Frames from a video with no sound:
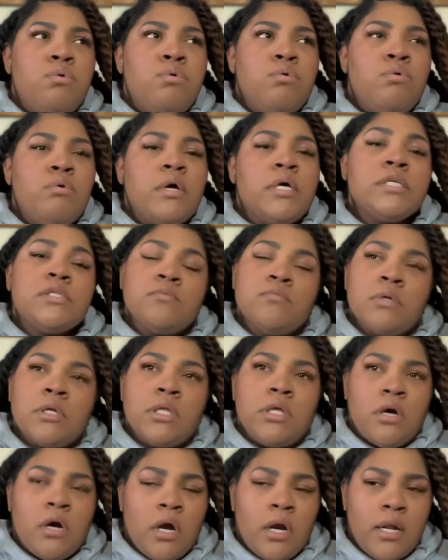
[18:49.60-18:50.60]
It's
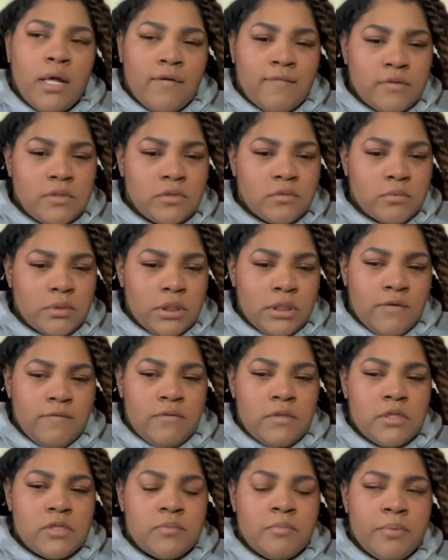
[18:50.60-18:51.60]
really hard having to relive
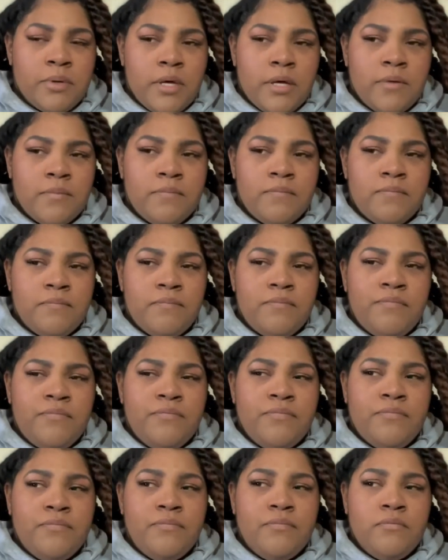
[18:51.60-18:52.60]
this, but
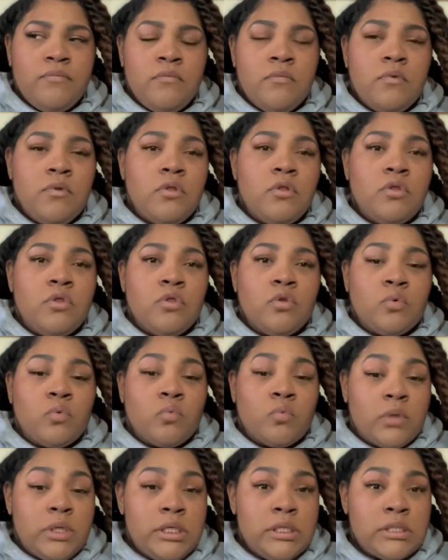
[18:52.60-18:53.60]
the
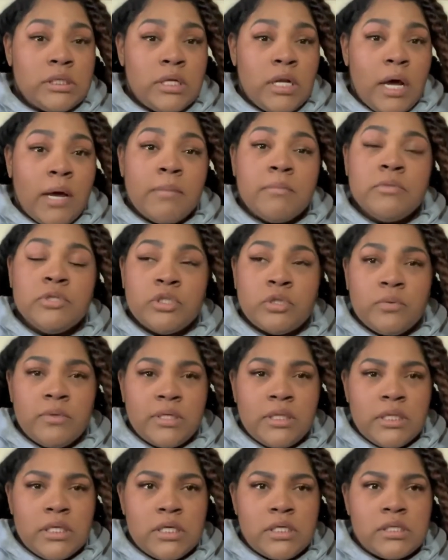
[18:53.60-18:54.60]
reason I'm
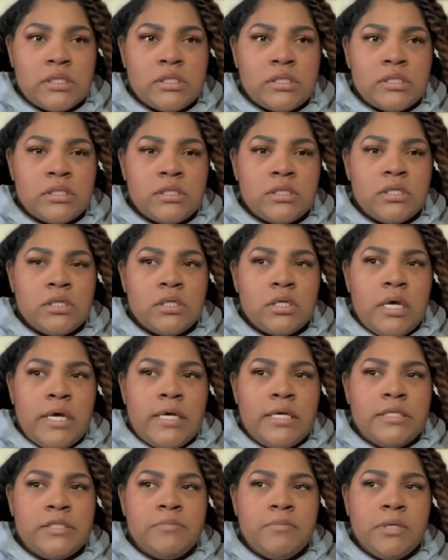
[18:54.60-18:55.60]
doing this
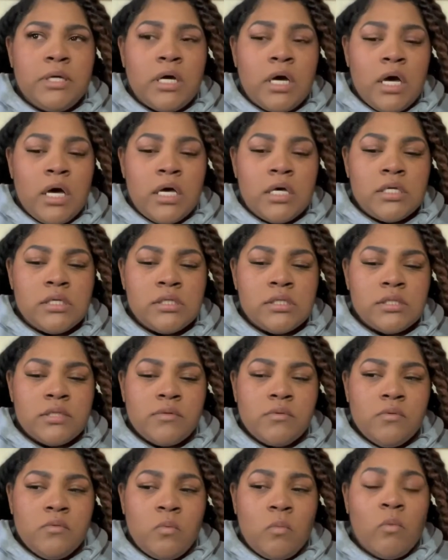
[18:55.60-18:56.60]
is because
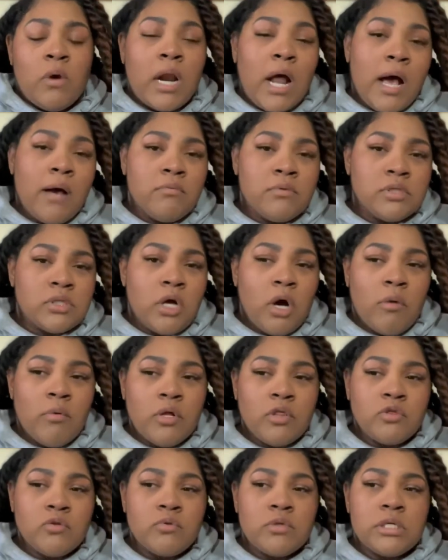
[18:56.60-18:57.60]
when I was
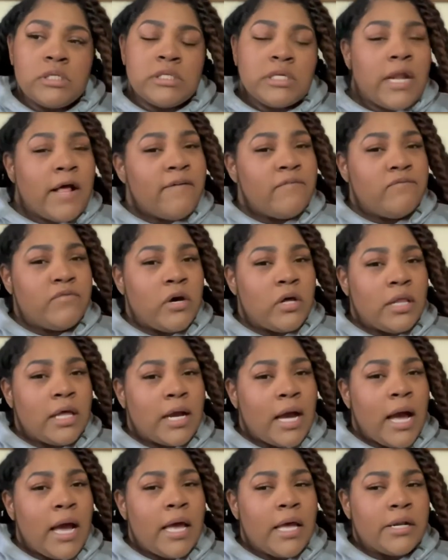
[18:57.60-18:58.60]
going through this and I felt like
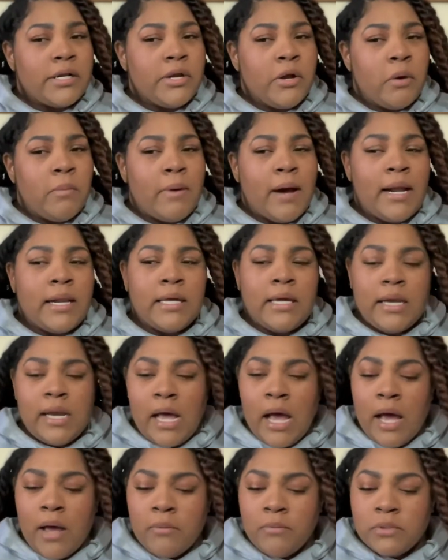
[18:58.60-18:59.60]
I had nobody and
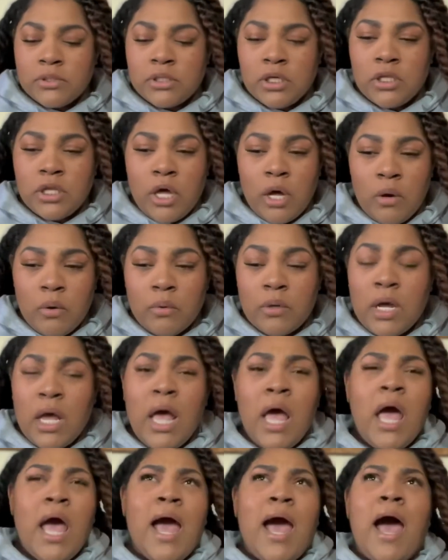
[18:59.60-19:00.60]
I was alone,
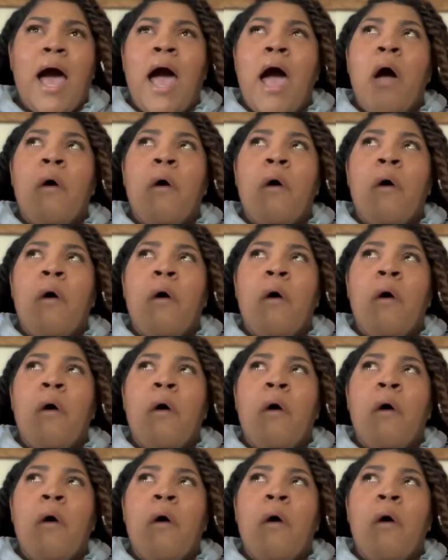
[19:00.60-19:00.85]
I